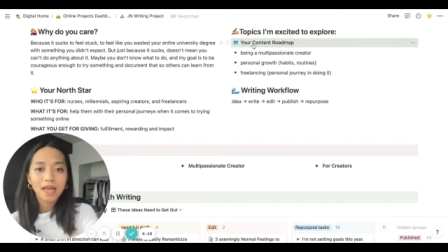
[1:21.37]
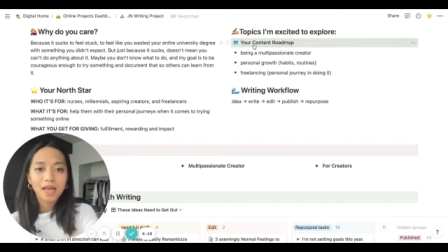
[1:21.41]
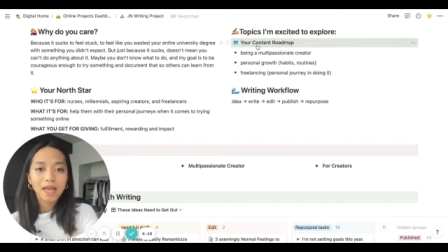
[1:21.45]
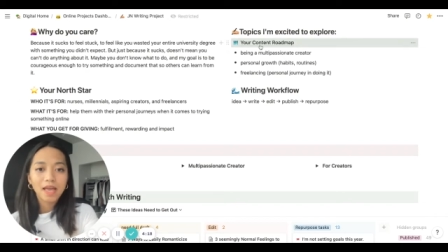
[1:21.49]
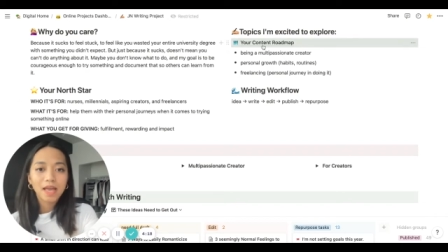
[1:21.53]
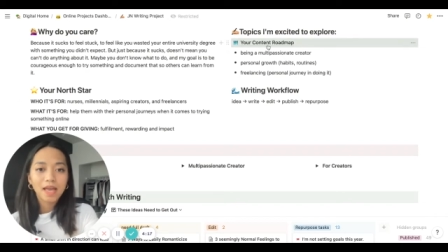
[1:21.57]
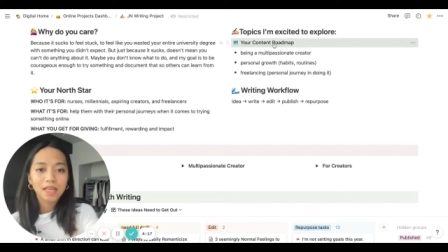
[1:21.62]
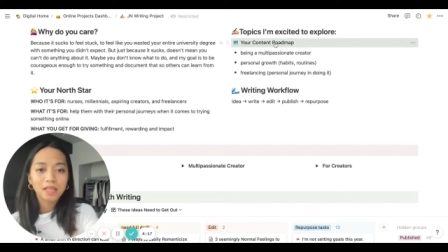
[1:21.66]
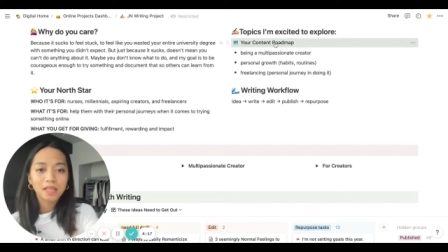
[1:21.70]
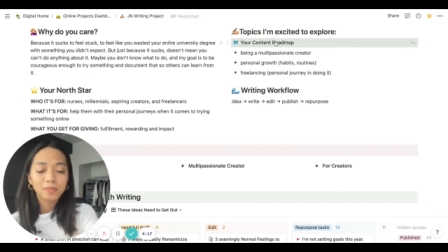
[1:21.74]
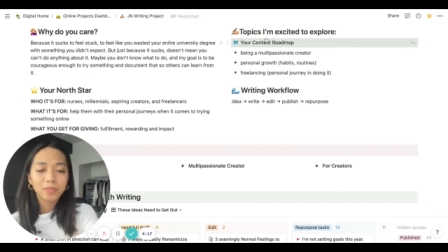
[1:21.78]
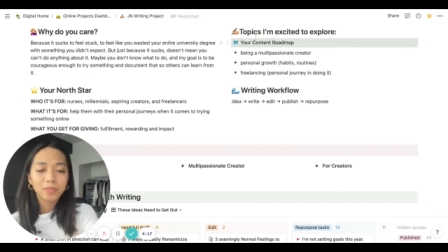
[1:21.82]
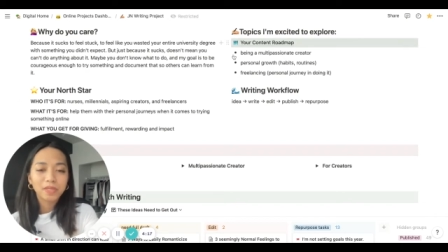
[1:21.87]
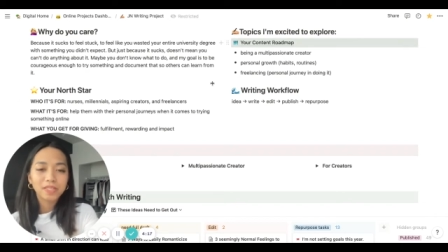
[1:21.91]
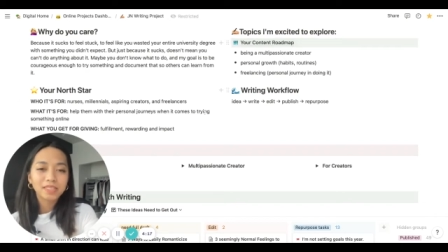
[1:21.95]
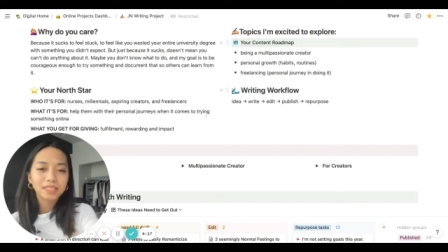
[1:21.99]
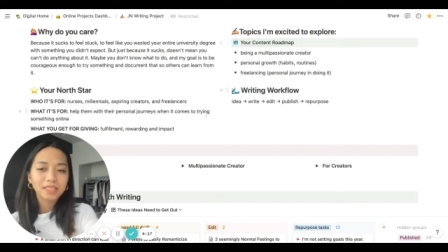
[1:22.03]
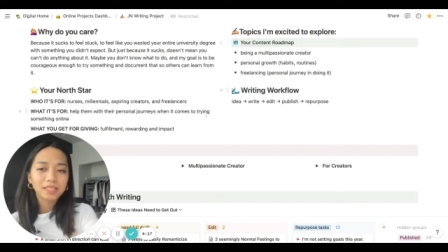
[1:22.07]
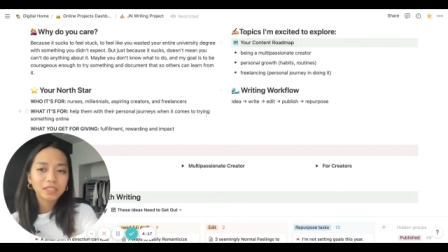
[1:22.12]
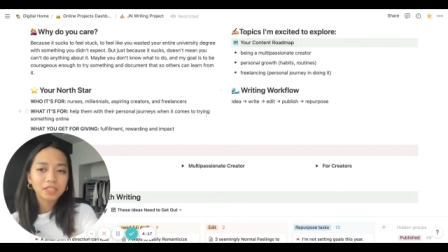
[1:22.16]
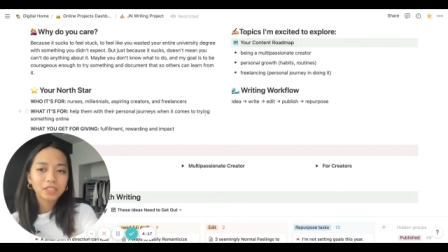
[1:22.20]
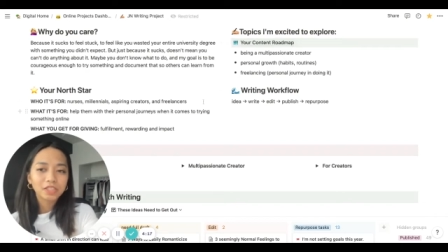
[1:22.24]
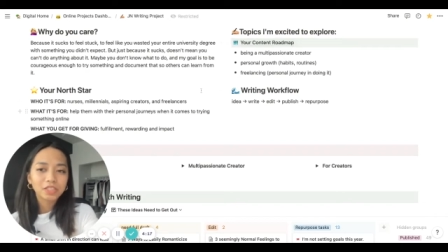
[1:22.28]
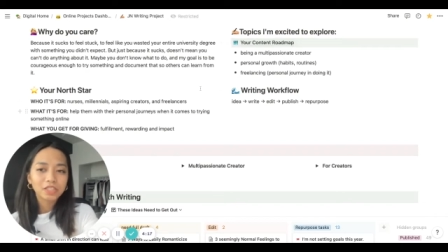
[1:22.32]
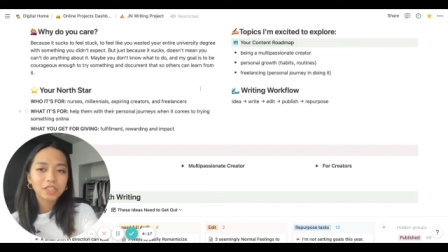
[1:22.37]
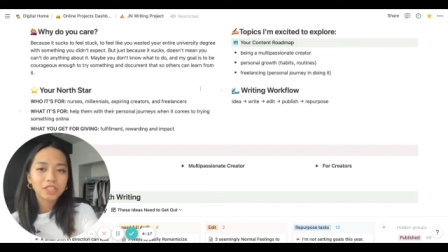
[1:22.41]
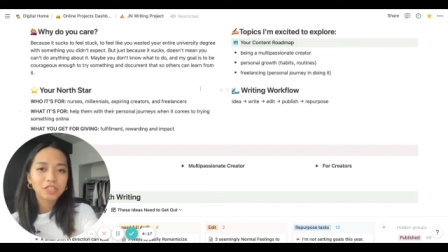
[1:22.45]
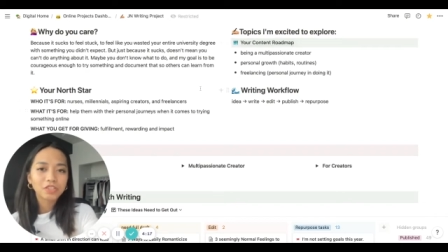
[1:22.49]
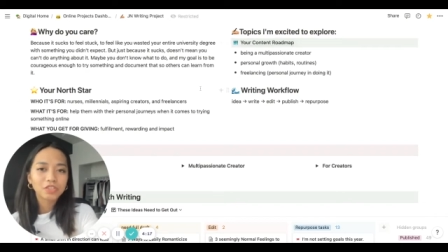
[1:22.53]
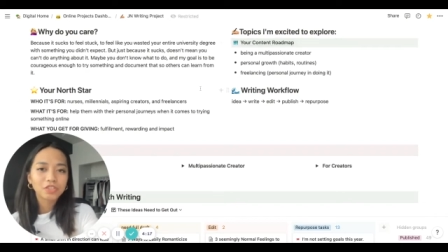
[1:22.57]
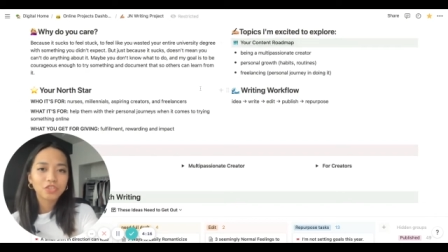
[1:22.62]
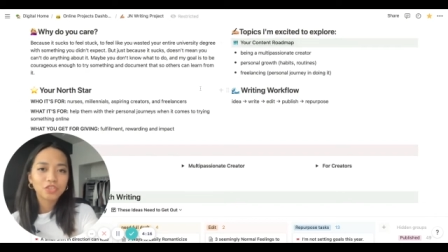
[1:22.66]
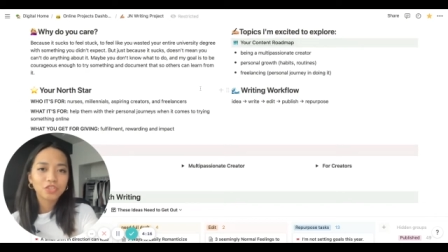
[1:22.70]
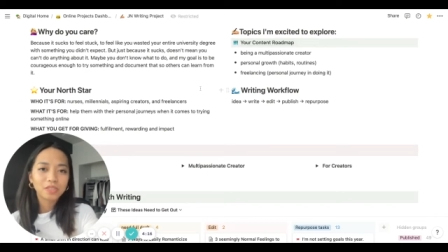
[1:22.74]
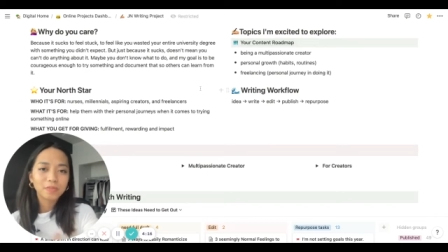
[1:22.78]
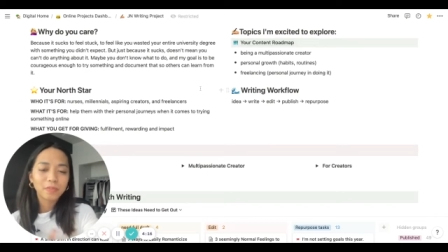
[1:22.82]
And basically this is
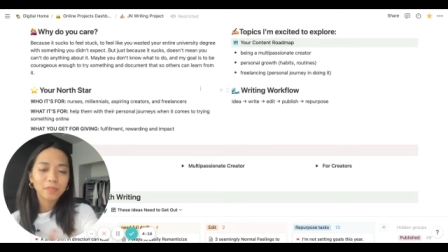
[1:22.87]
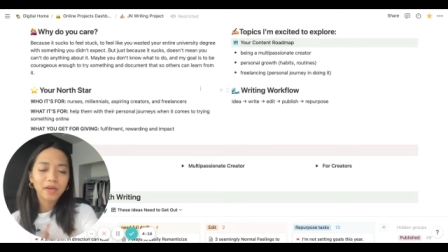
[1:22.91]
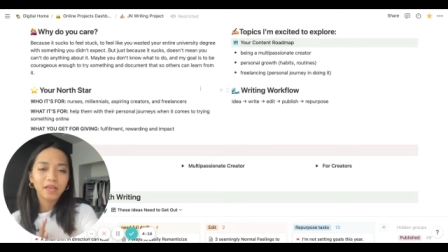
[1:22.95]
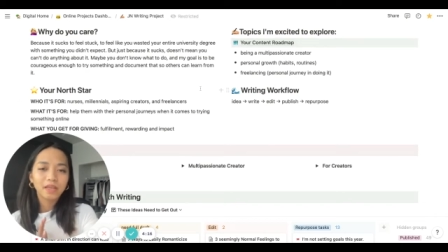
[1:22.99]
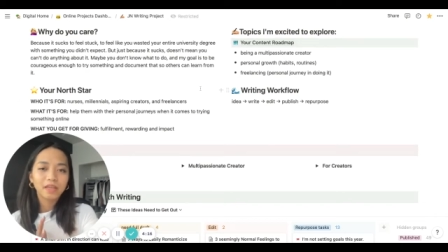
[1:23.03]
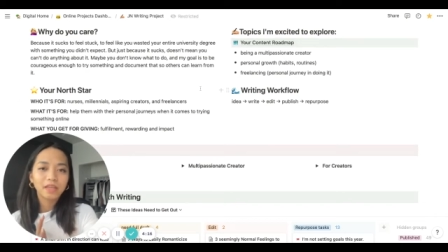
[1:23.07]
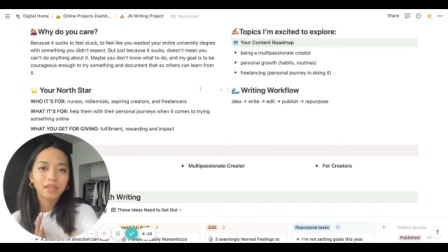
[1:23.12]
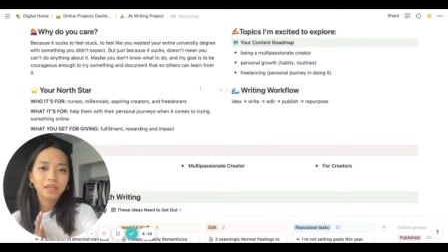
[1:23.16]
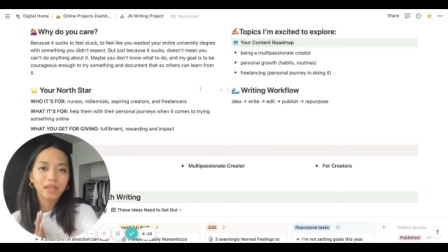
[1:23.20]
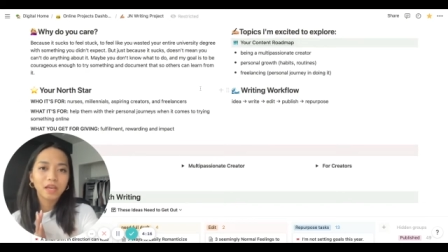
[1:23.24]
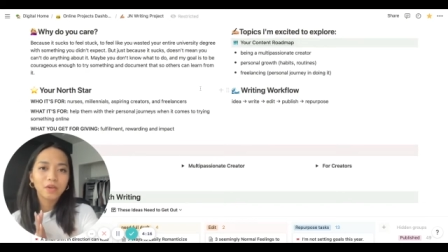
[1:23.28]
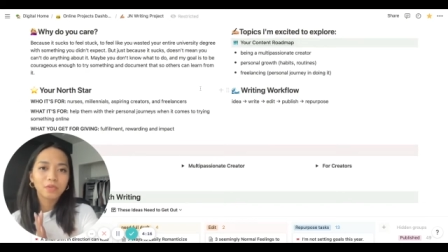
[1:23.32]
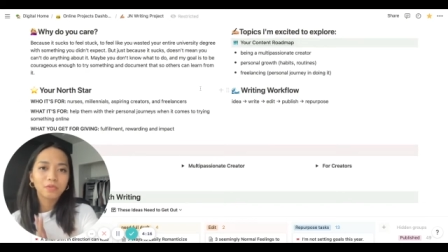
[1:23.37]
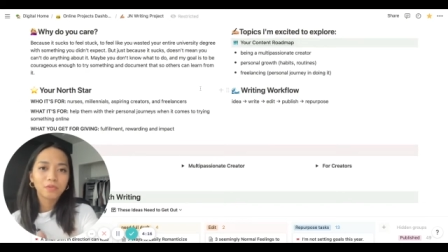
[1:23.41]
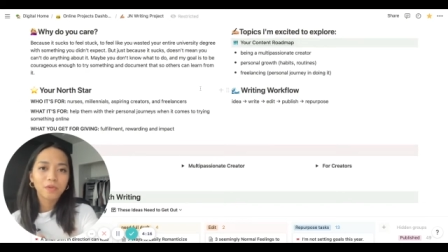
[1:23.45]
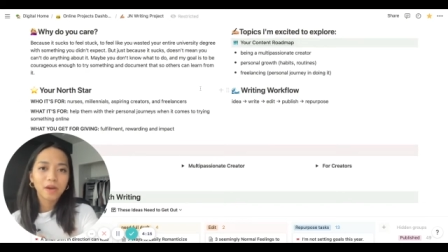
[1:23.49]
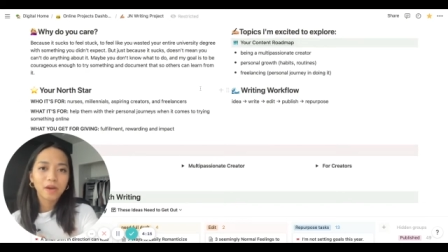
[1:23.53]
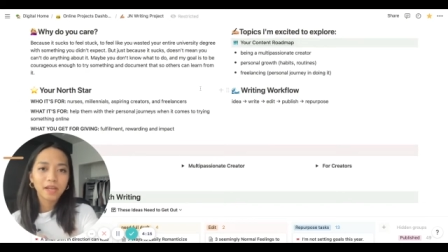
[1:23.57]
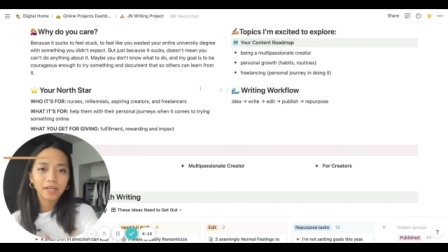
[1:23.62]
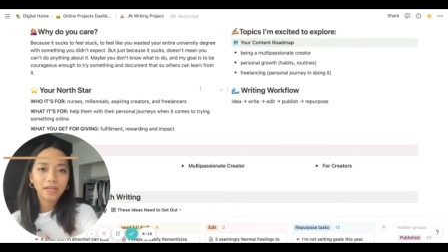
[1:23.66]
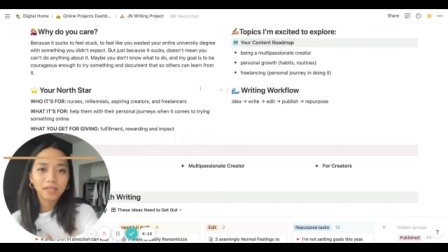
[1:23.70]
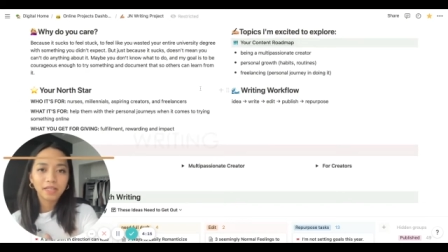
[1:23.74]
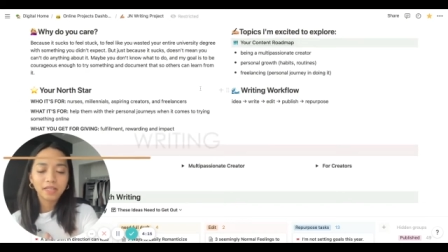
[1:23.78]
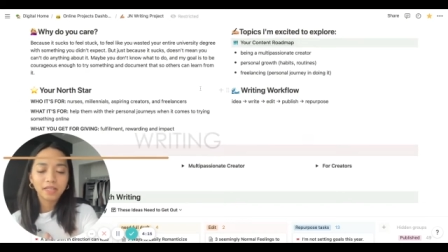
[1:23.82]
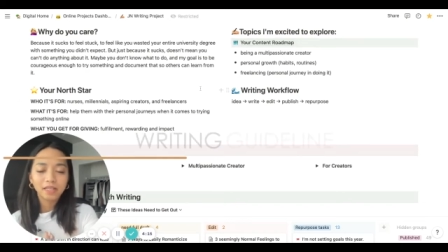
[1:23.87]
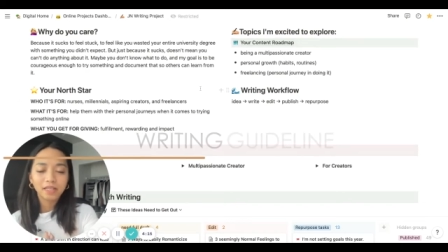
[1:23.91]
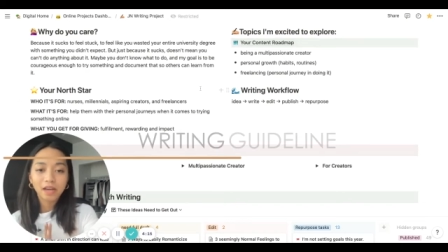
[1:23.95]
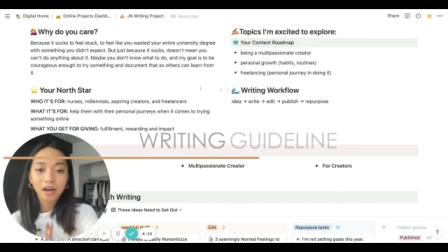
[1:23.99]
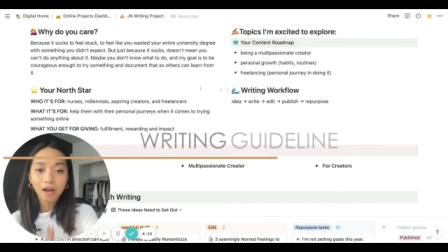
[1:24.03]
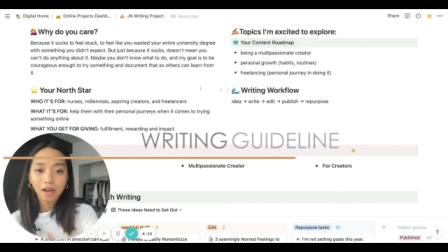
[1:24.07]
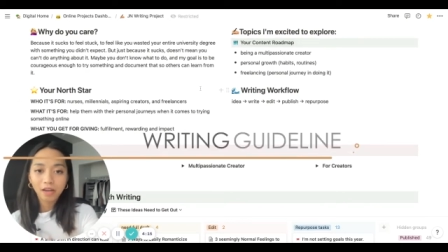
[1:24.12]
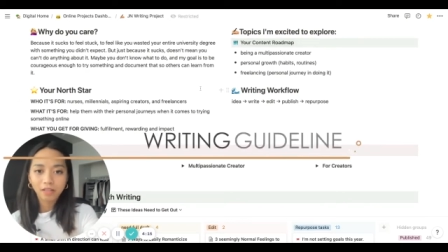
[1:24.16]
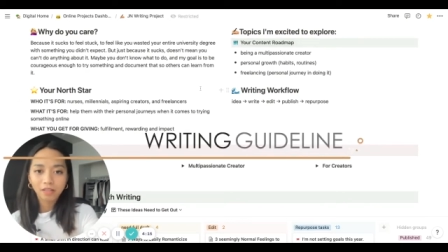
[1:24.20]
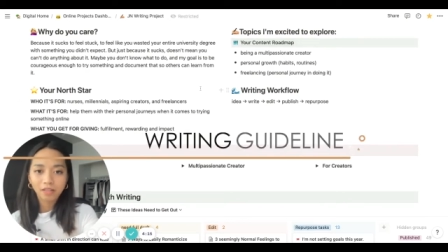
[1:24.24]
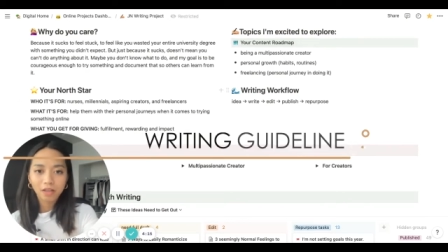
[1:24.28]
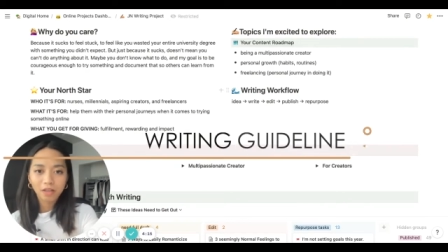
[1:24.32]
just my writing
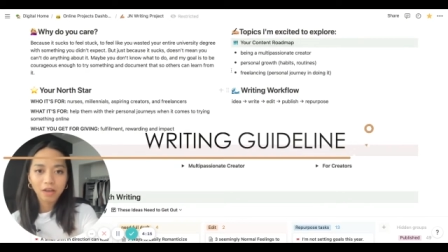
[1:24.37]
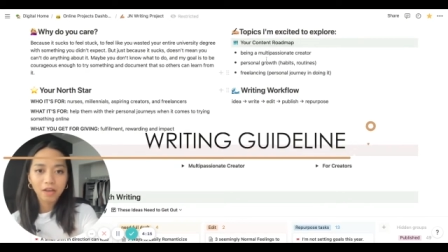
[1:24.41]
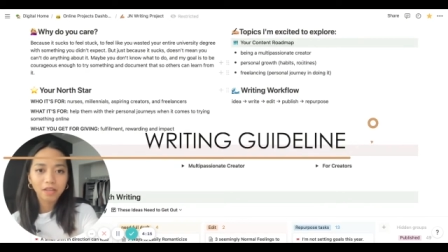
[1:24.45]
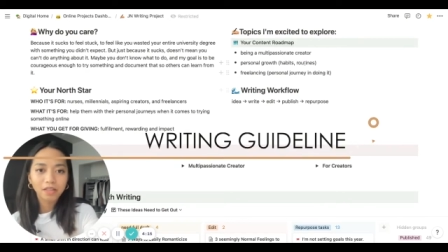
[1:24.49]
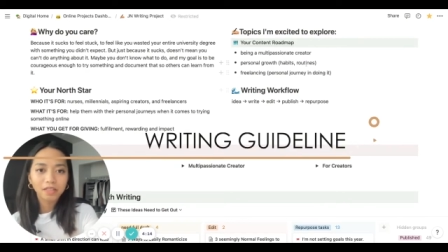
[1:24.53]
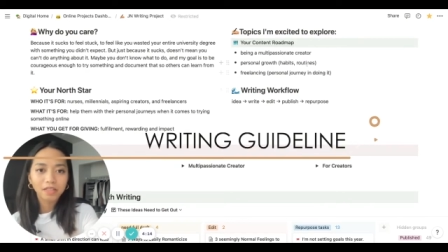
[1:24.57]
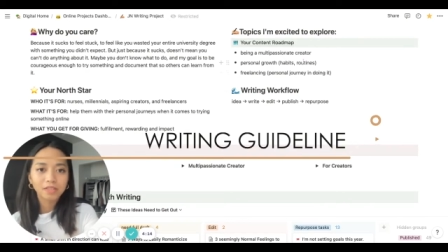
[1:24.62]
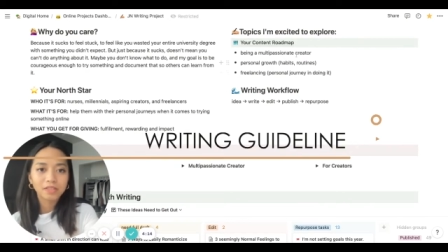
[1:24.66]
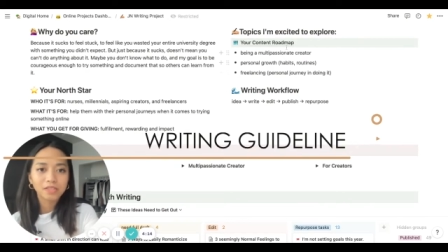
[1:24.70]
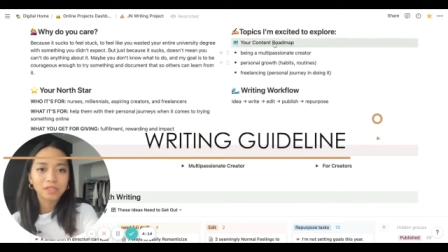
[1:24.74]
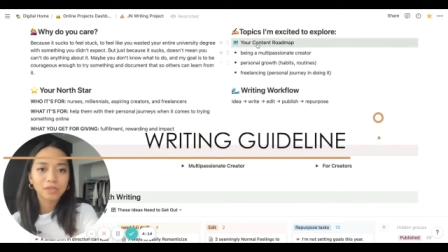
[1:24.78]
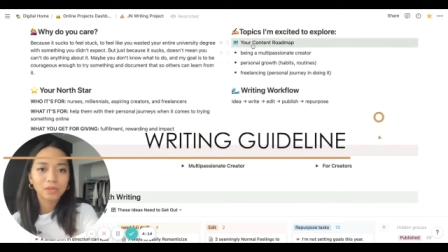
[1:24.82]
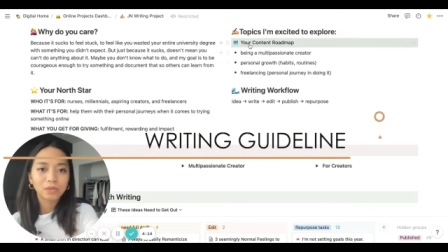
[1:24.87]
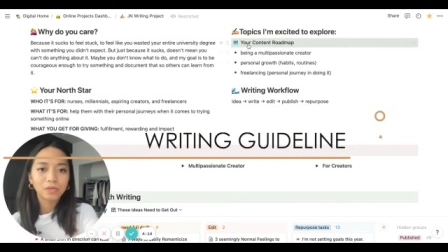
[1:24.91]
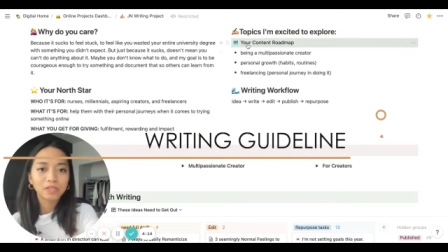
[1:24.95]
guideline. So